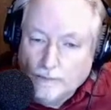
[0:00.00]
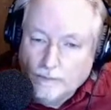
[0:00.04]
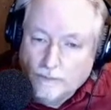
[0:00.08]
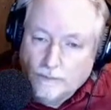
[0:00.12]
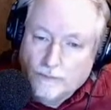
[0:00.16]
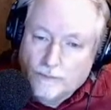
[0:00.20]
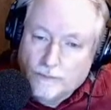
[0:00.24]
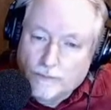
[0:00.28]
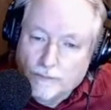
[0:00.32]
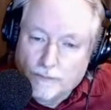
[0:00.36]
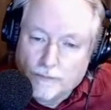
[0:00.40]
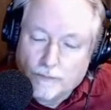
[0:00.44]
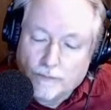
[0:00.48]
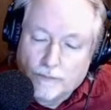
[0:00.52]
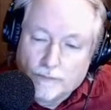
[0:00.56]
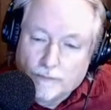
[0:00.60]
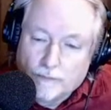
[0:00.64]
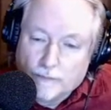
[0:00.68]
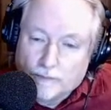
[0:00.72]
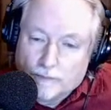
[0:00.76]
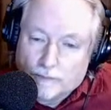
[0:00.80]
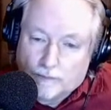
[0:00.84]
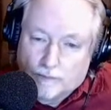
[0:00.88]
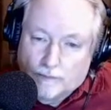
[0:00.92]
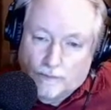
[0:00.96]
either
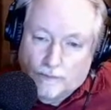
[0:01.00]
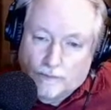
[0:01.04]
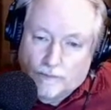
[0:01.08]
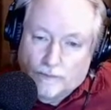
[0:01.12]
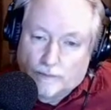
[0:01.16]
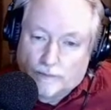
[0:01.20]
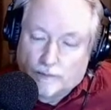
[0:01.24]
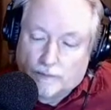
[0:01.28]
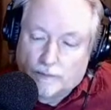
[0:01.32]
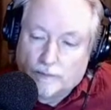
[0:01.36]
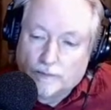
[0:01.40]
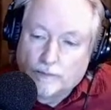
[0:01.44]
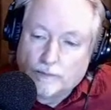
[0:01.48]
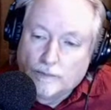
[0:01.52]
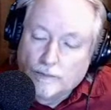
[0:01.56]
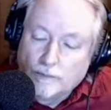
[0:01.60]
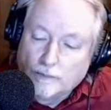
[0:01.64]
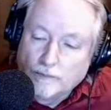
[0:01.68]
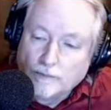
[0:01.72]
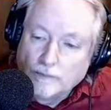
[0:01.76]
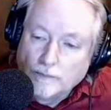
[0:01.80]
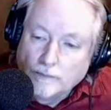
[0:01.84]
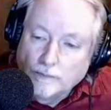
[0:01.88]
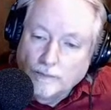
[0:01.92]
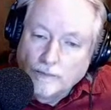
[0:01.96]
sheiks or other business
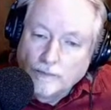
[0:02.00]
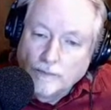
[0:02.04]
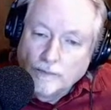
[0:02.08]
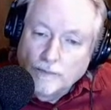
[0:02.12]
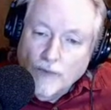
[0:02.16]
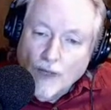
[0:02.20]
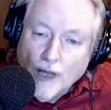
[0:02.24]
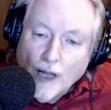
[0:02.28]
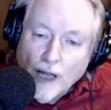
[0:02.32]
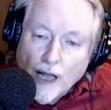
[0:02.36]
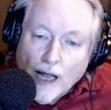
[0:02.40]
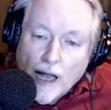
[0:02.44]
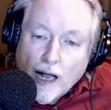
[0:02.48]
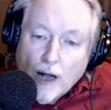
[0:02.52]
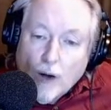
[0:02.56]
owners. It's